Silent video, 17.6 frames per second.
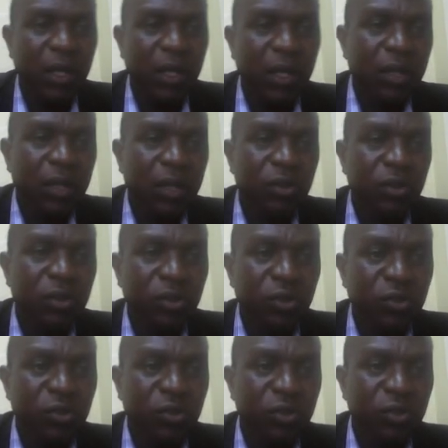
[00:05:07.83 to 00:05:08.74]
So you
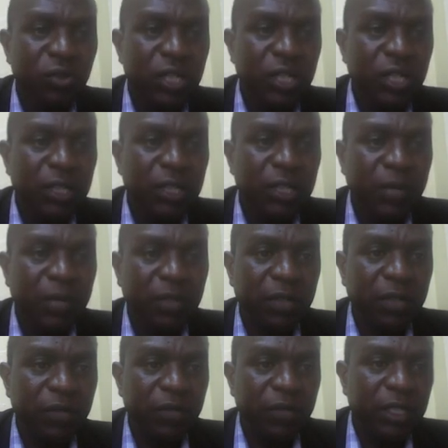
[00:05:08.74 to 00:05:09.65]
choose this part of
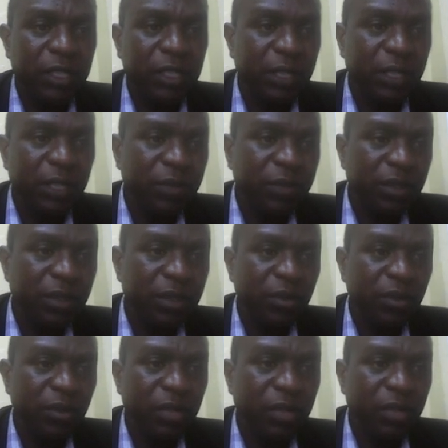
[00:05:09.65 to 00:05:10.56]
the schemes or
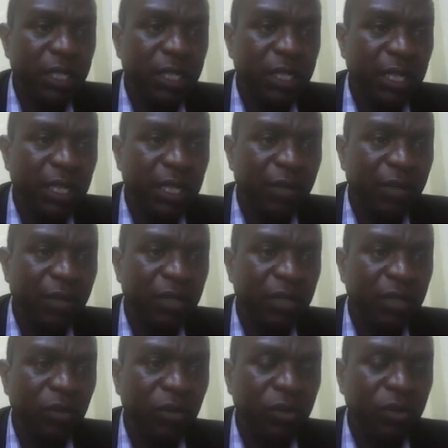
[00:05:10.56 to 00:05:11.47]
the syllabus you
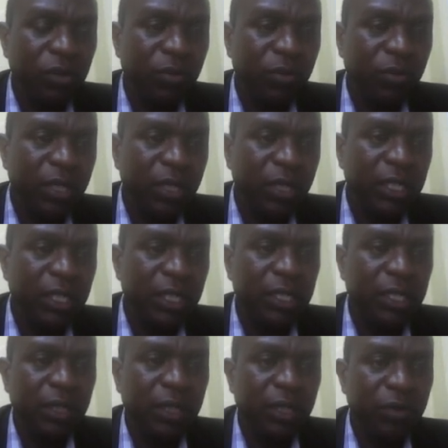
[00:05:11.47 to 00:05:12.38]
want to print is
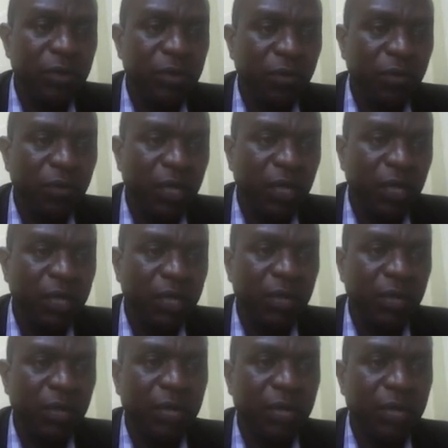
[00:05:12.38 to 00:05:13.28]
schemes of work. You
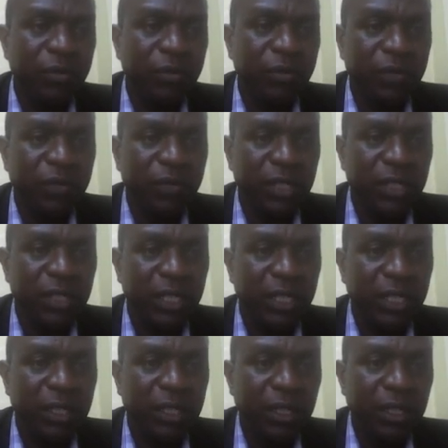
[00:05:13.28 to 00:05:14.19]
come to physics,
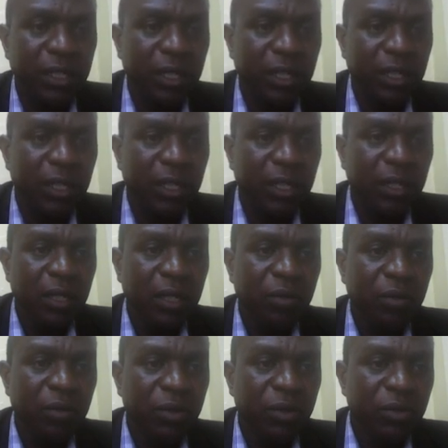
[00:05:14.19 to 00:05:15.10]
you
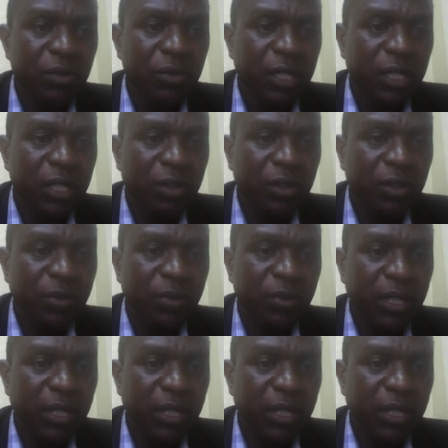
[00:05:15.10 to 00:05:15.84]
choose a topic.